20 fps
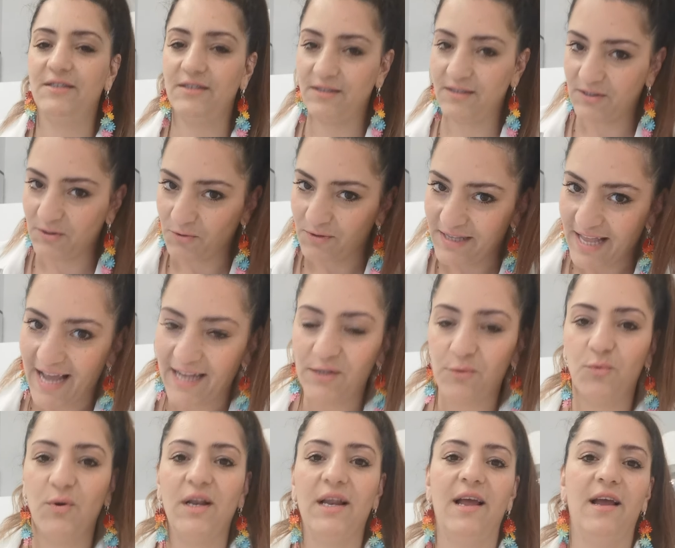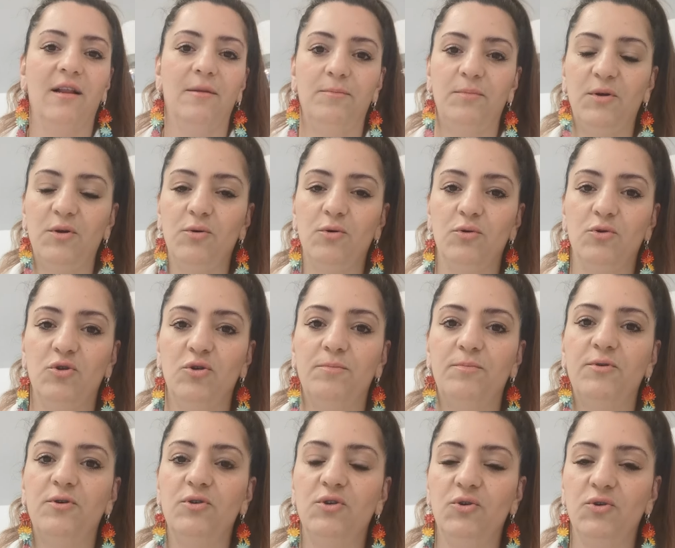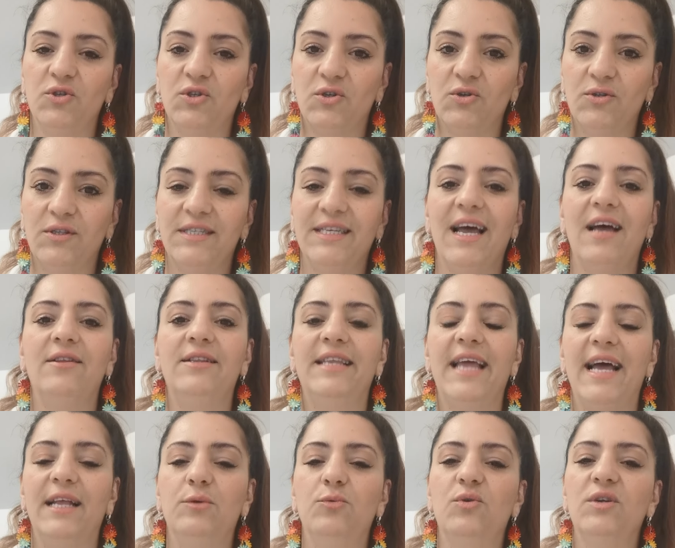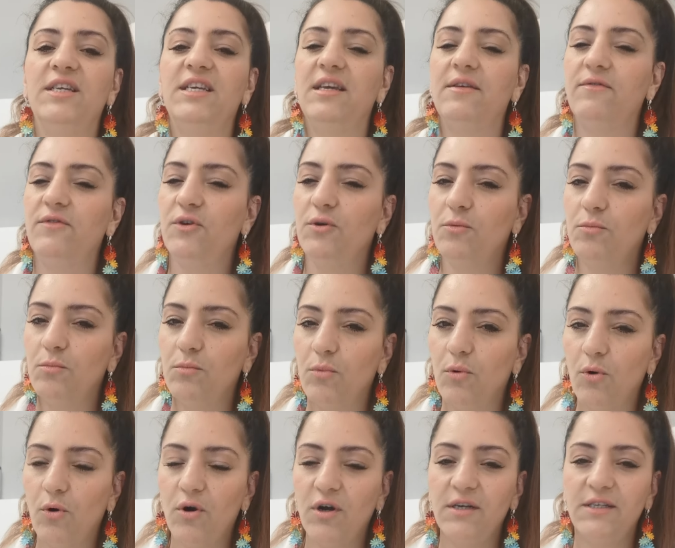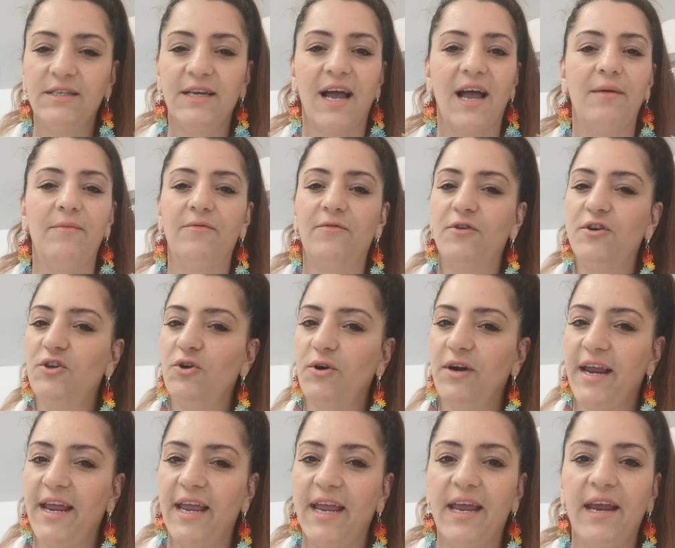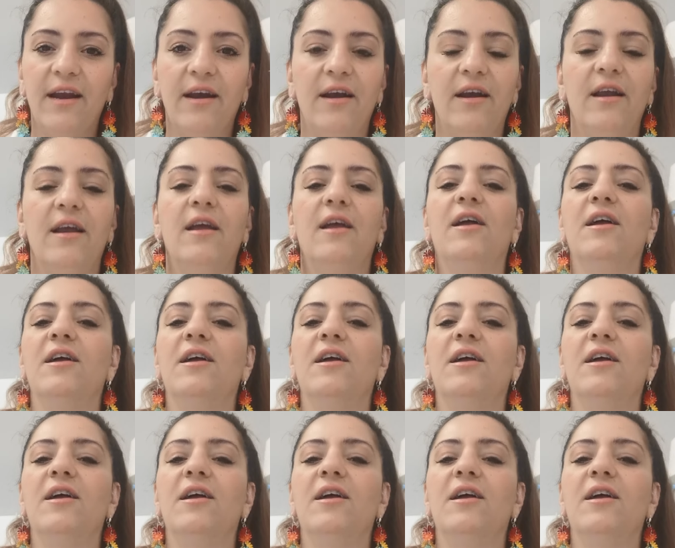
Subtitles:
So that will help you to produce good sound. That will give you more time for your air